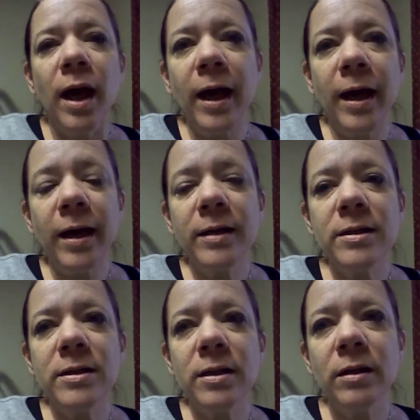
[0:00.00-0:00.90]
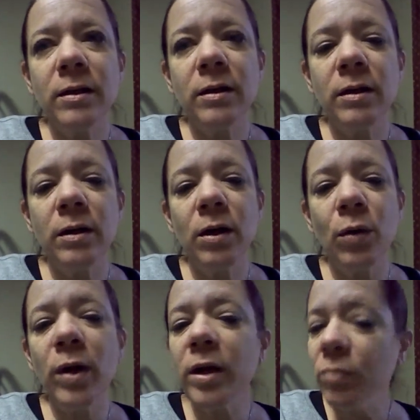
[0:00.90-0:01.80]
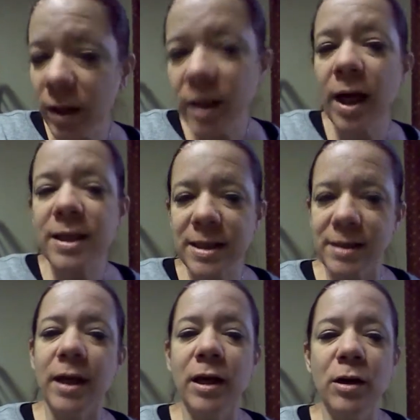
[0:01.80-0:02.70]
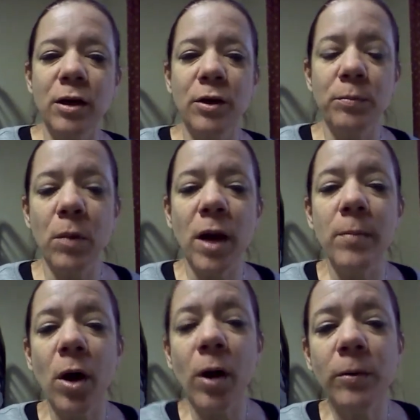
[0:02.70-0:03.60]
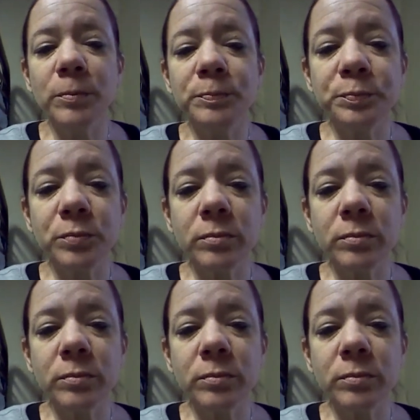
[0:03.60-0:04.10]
And when he really got sick, my mom,